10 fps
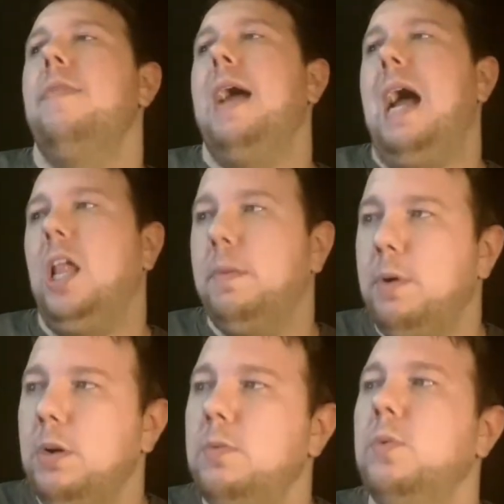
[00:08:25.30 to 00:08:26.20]
The
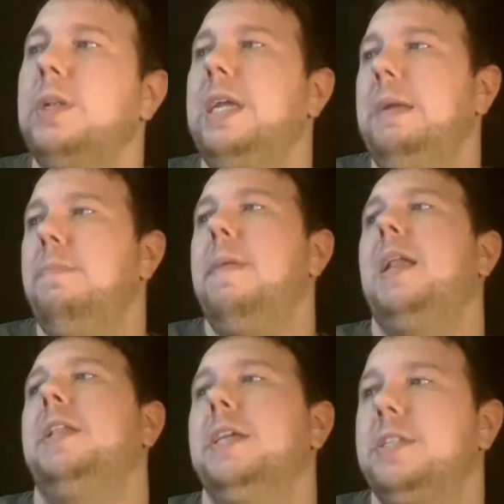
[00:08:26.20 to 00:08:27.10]
Halliburton would keep him at
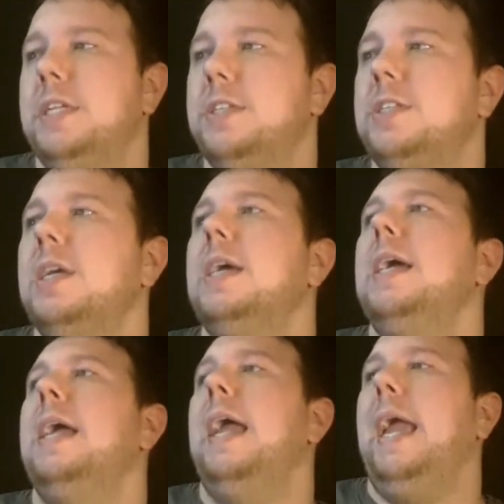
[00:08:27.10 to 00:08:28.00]
a distance,
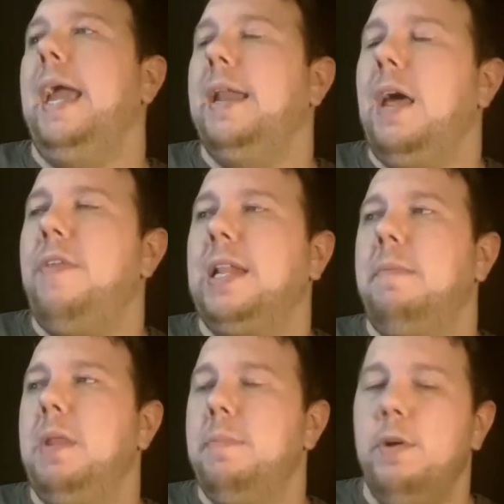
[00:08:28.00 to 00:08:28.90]
and I think
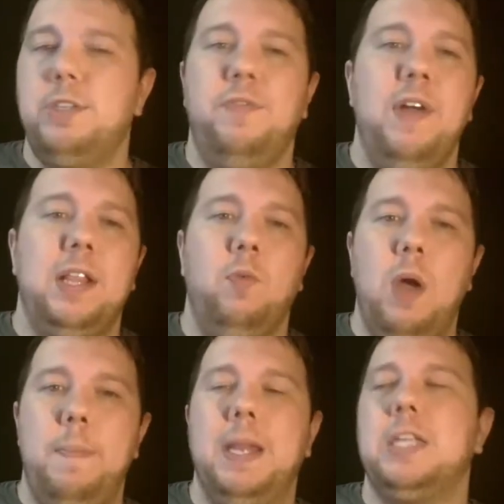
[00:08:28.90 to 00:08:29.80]
that'd be the most effective
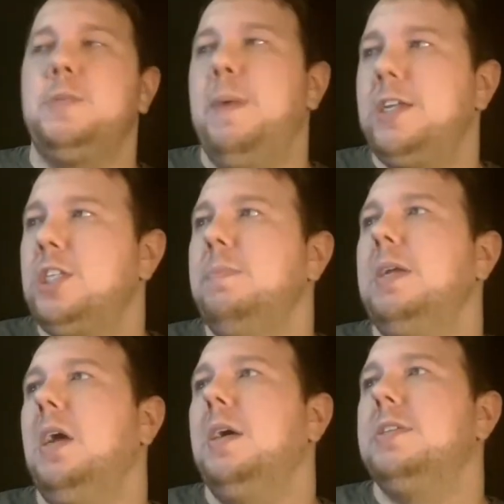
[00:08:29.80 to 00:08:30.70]
weapon, especially
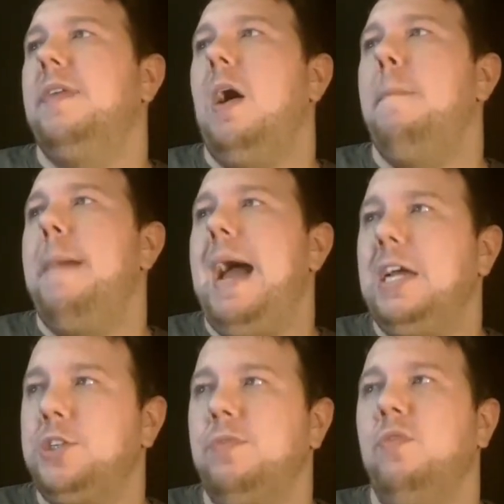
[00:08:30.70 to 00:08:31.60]
because of how
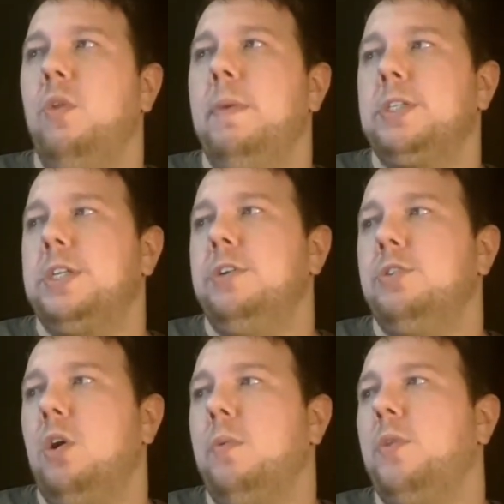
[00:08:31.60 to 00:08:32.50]
masterful the Musketeers
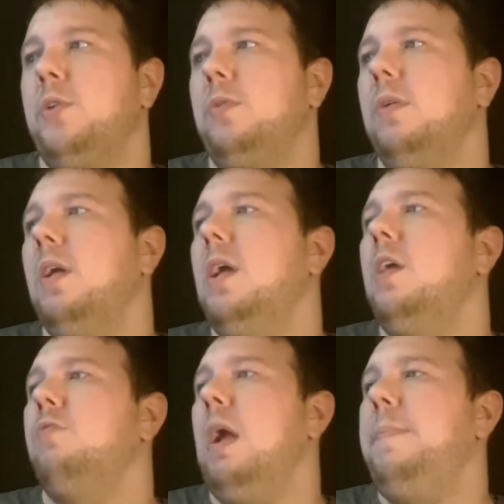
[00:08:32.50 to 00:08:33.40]
are with their
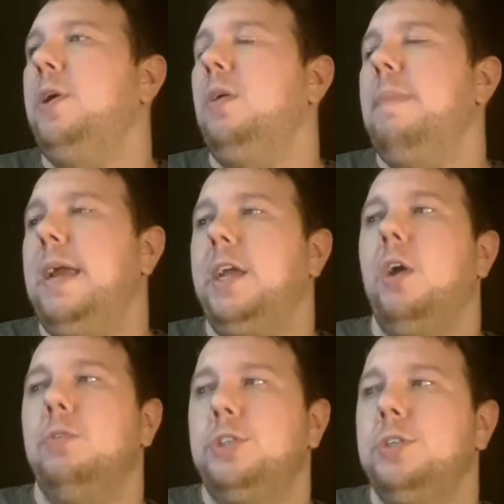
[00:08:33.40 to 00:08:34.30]
rapier and main
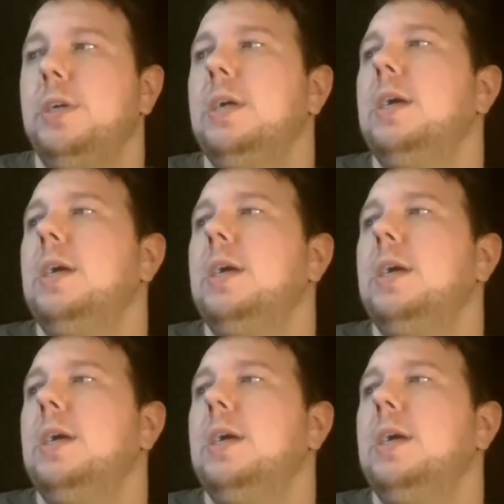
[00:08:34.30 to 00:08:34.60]
gauche.